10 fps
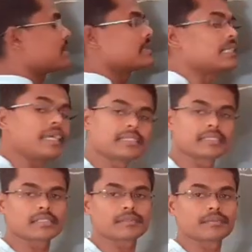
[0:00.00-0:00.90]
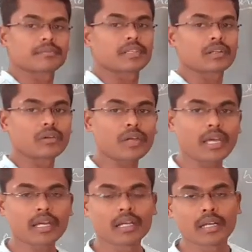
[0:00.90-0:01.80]
6.
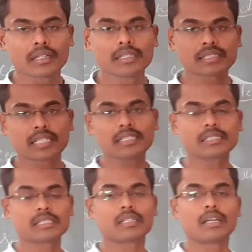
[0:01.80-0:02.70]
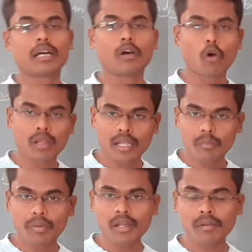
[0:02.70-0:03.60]
Okay, this is a whole
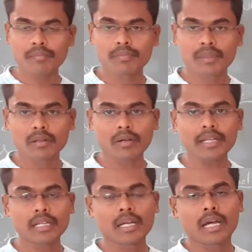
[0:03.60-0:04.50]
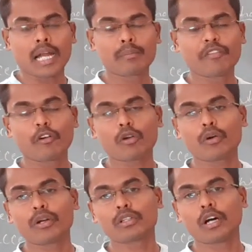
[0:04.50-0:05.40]
number, right? And before
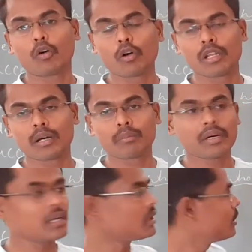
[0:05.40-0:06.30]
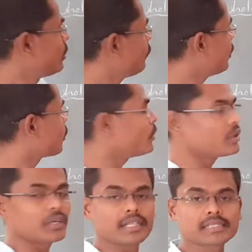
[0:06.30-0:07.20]
going to the whole number, we are going
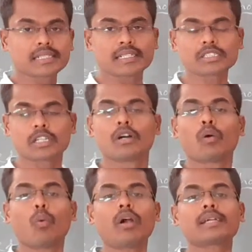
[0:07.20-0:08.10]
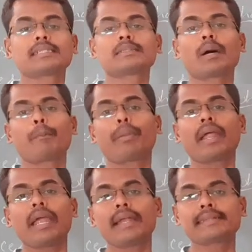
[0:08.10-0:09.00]
to discuss what is the
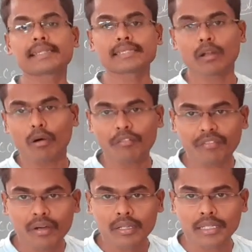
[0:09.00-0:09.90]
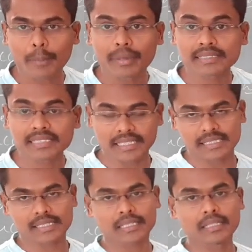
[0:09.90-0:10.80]
predecessor of number
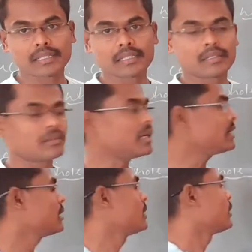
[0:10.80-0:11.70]
6. Right?